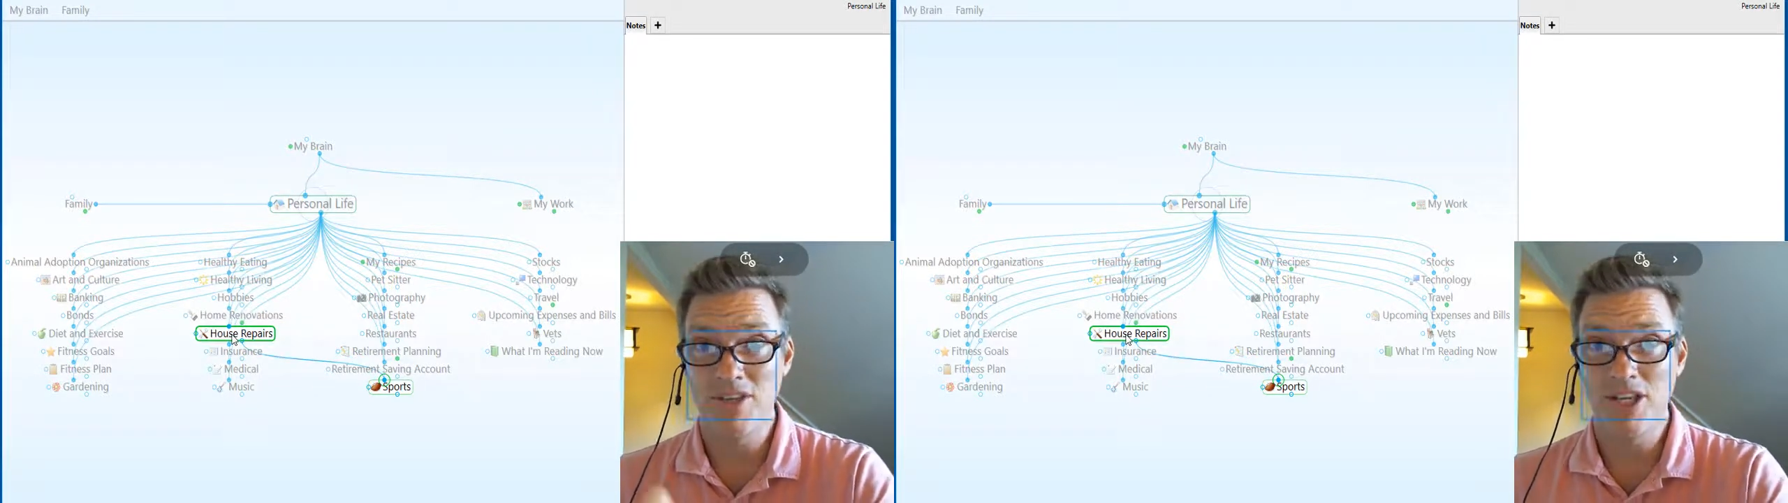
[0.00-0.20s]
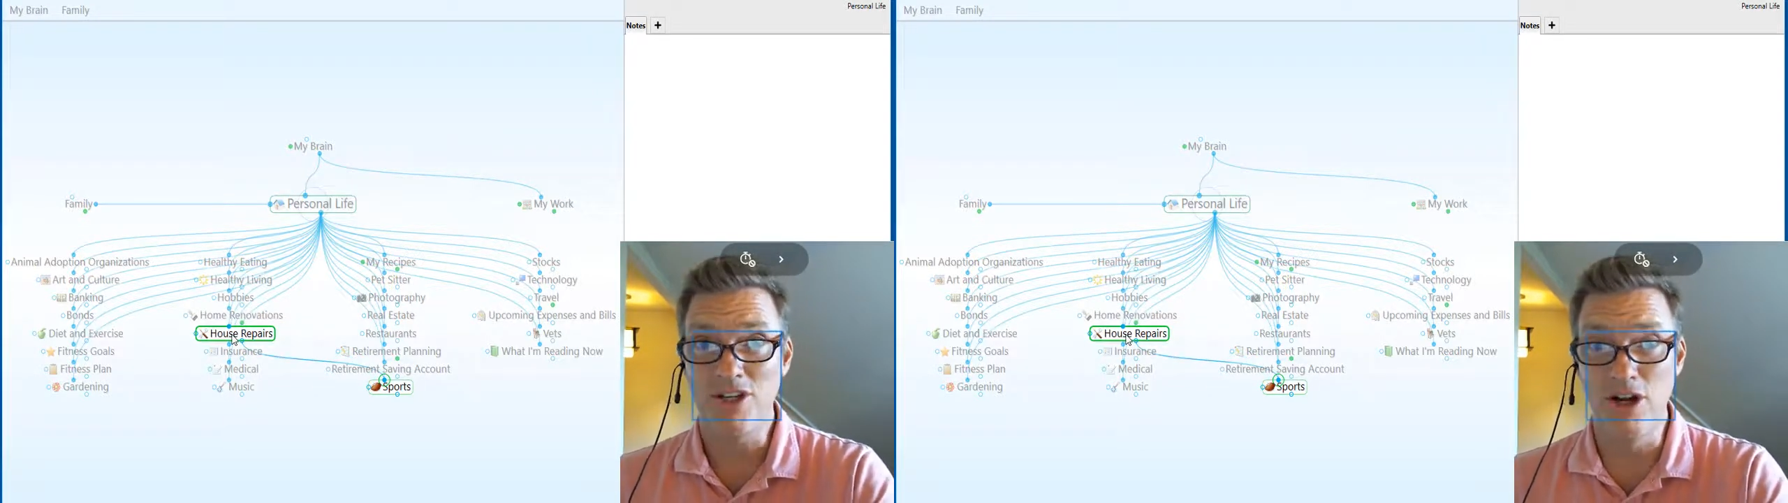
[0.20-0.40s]

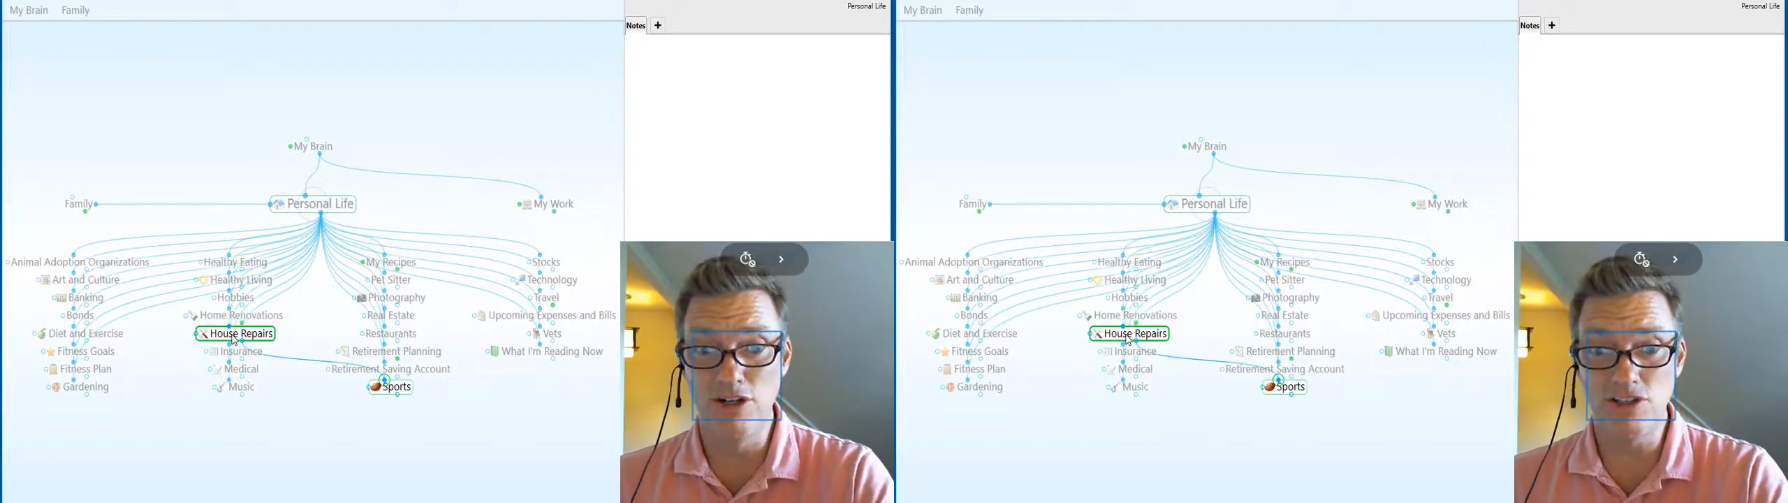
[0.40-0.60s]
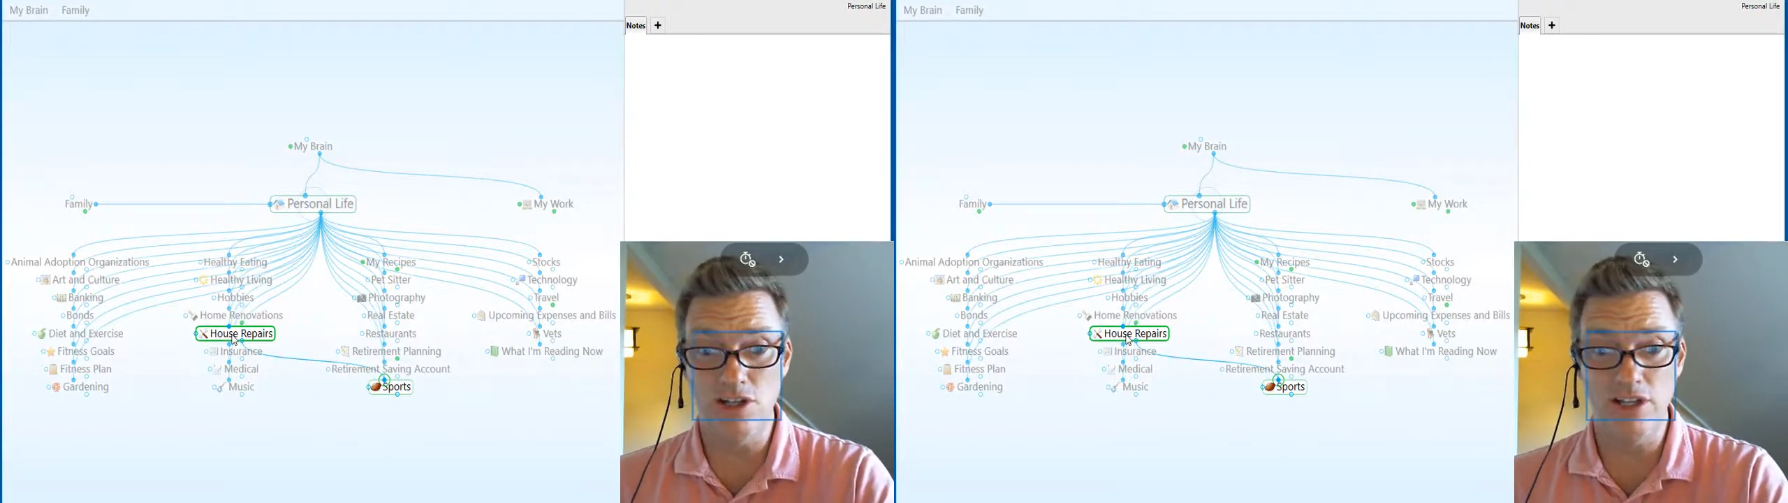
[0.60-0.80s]
You
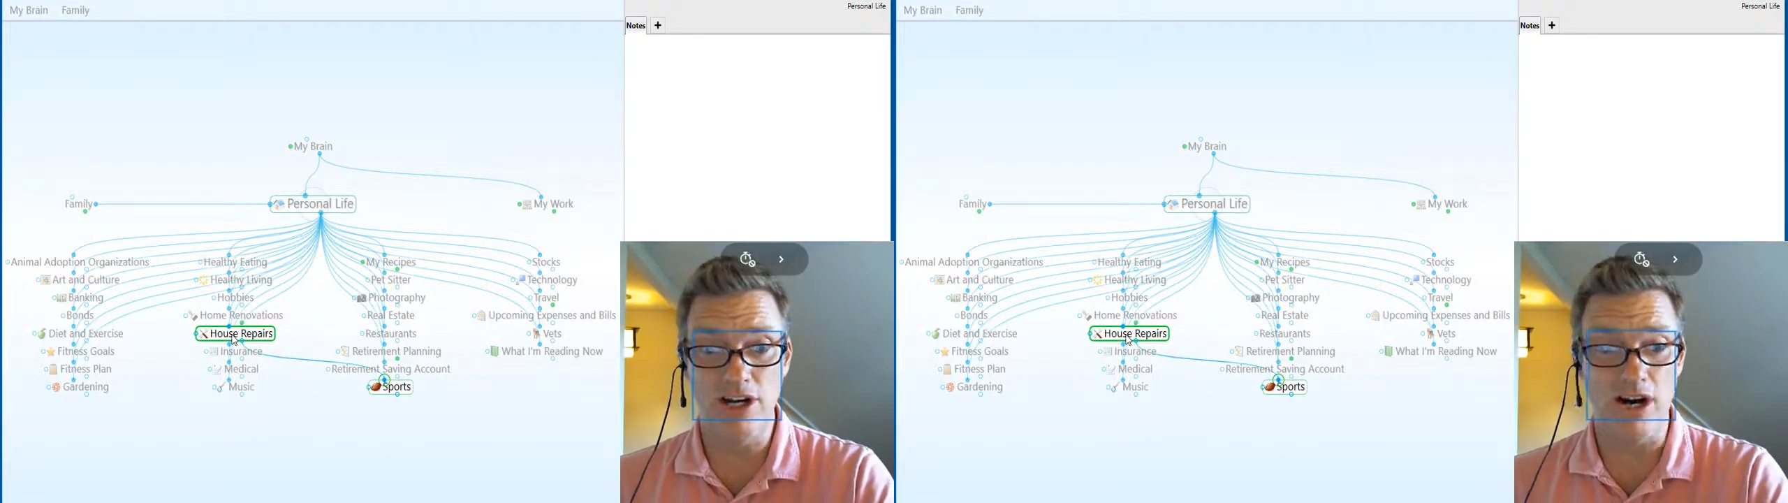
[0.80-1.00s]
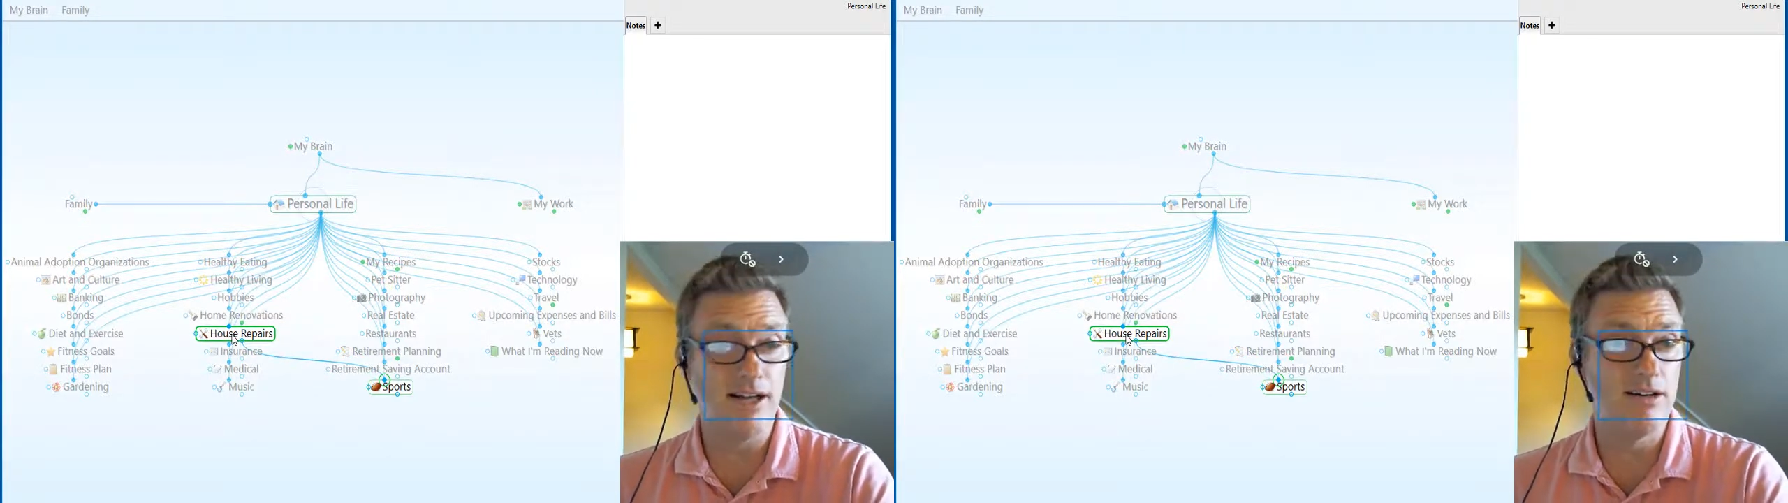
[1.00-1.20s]
noticed
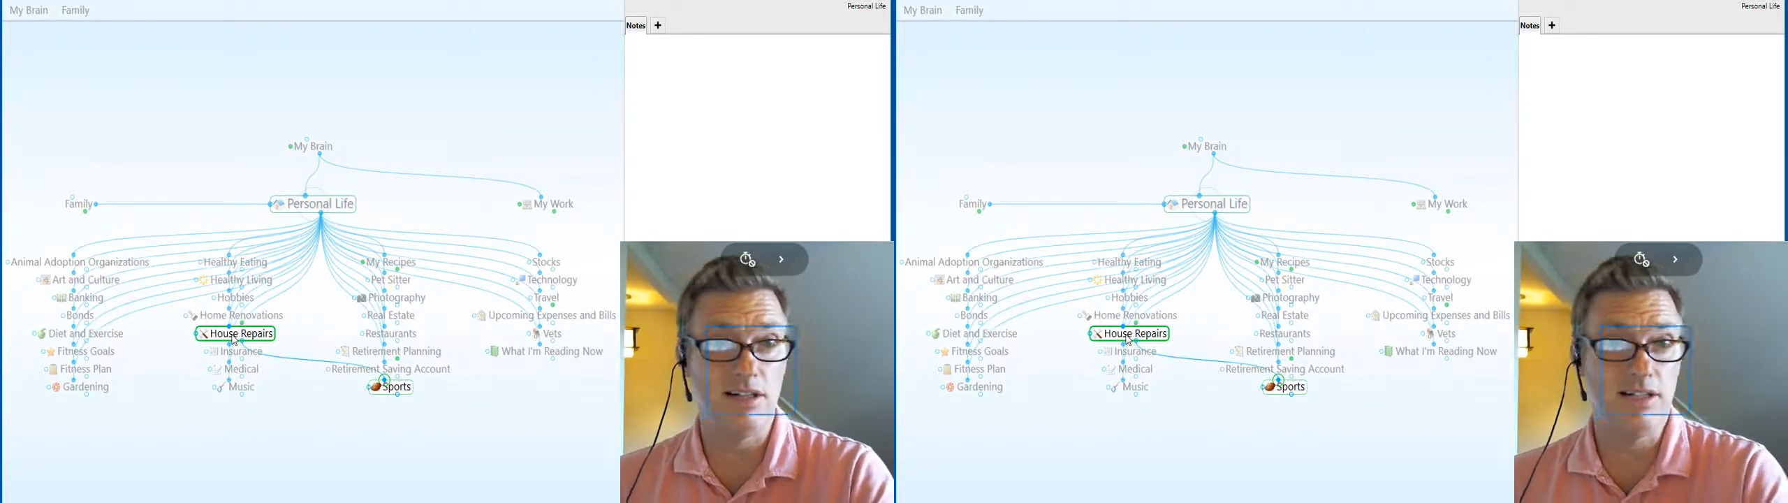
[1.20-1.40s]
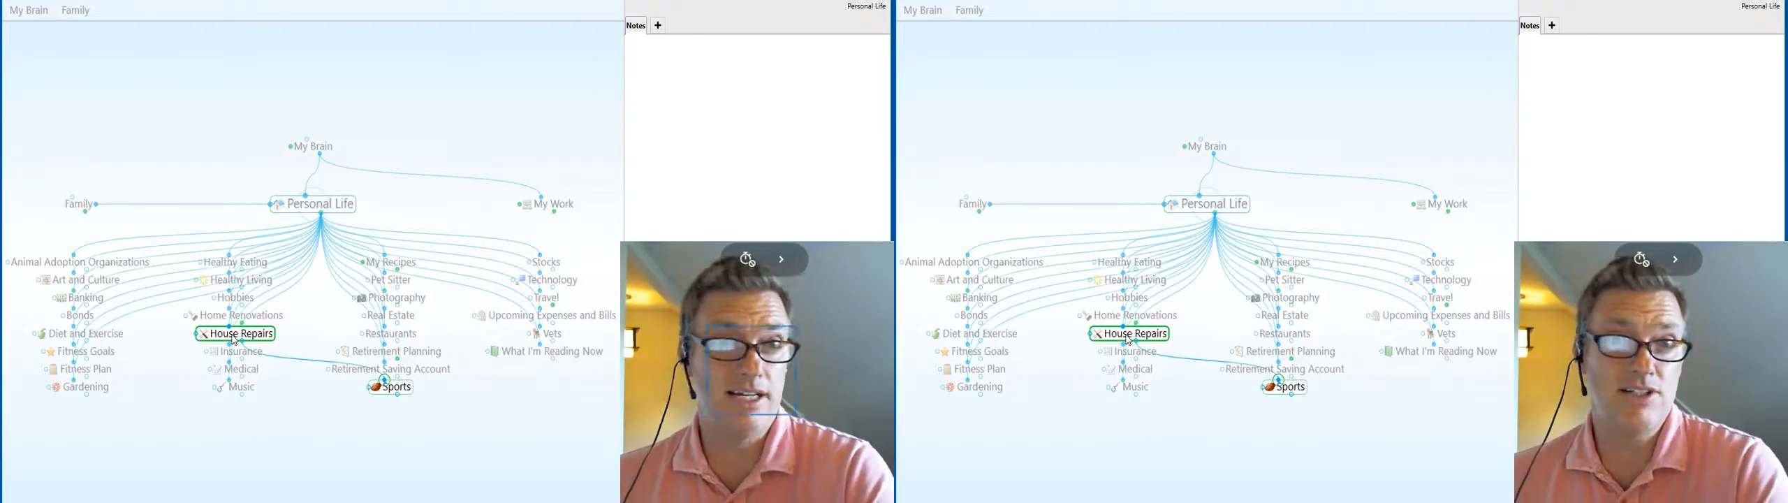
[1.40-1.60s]
earlier I clicked